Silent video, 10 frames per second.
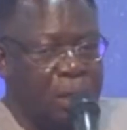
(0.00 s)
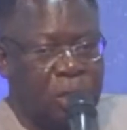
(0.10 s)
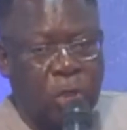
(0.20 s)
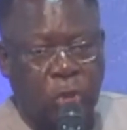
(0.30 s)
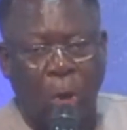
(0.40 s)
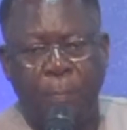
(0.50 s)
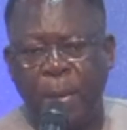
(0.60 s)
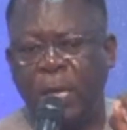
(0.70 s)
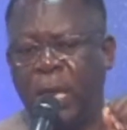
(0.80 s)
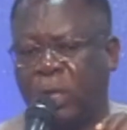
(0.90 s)

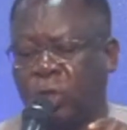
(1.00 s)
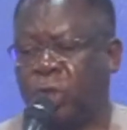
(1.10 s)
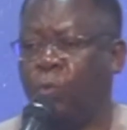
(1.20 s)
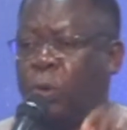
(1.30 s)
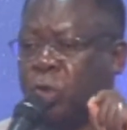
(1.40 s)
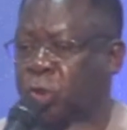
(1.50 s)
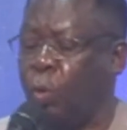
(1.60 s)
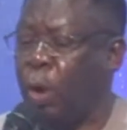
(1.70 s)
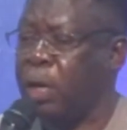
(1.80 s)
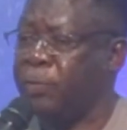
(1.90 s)
Disobedience will
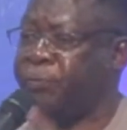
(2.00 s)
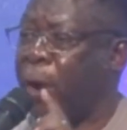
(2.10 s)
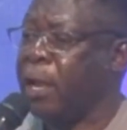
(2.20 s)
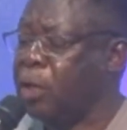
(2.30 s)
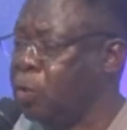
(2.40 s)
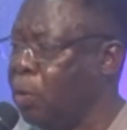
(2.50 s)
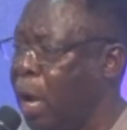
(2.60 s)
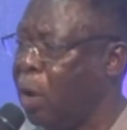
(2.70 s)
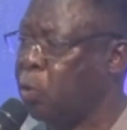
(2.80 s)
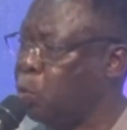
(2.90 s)
surely find you
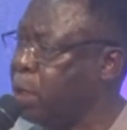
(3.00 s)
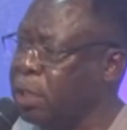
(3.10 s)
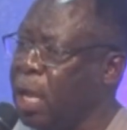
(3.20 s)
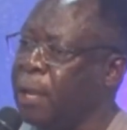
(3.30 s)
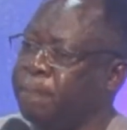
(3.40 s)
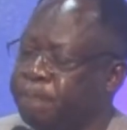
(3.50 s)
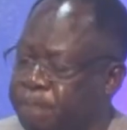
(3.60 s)
out one day.